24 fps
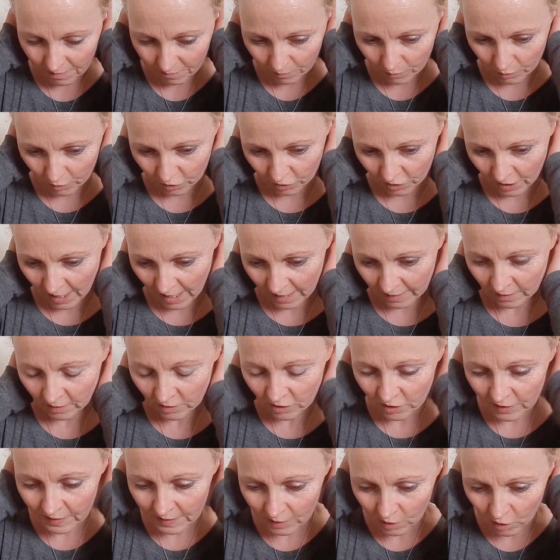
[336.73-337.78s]
Put your hand on your
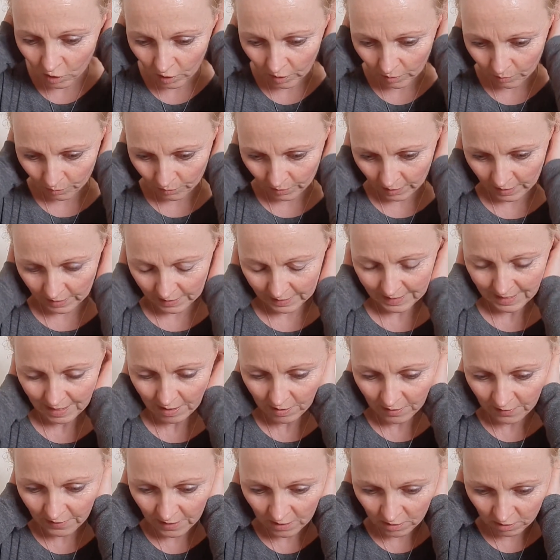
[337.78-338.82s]
skull and bring it down,
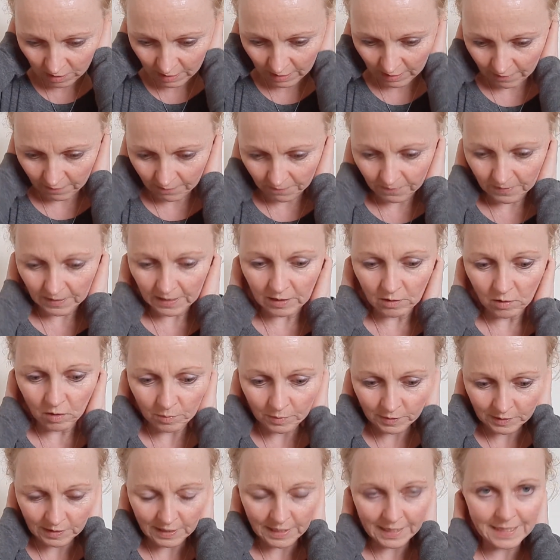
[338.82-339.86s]
and then you kind of feel
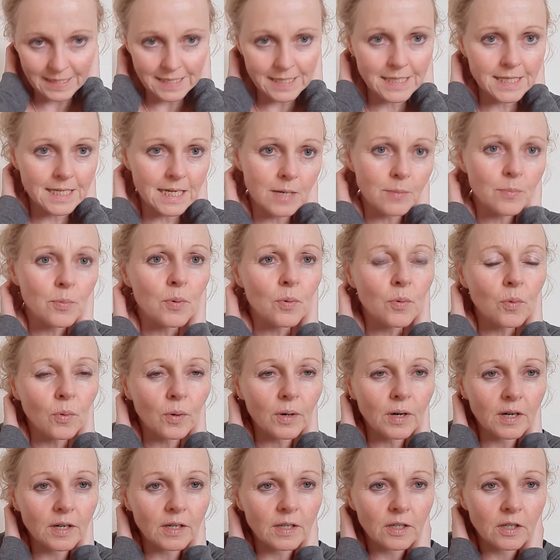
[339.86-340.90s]
almost like a dip
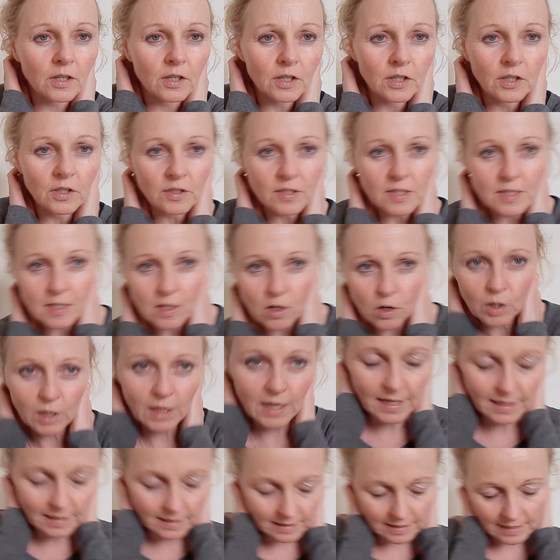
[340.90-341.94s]
where your skull
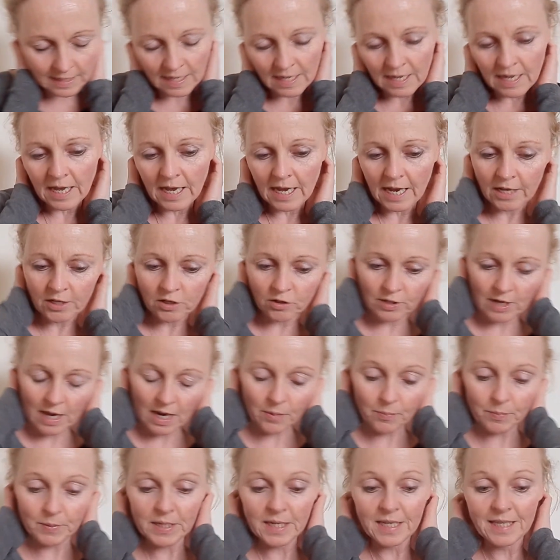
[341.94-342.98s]
ends and your
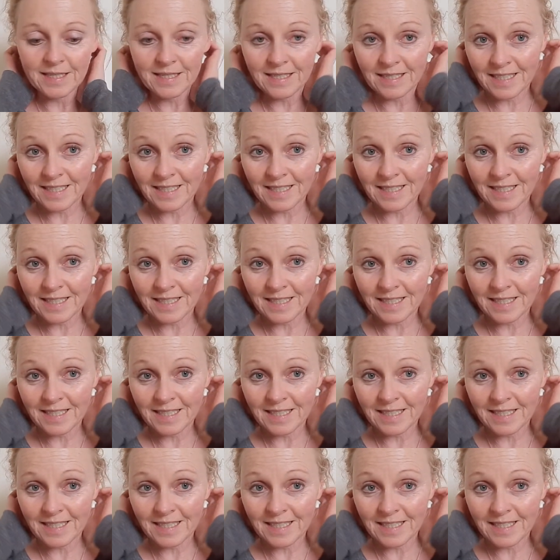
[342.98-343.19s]
neck begins.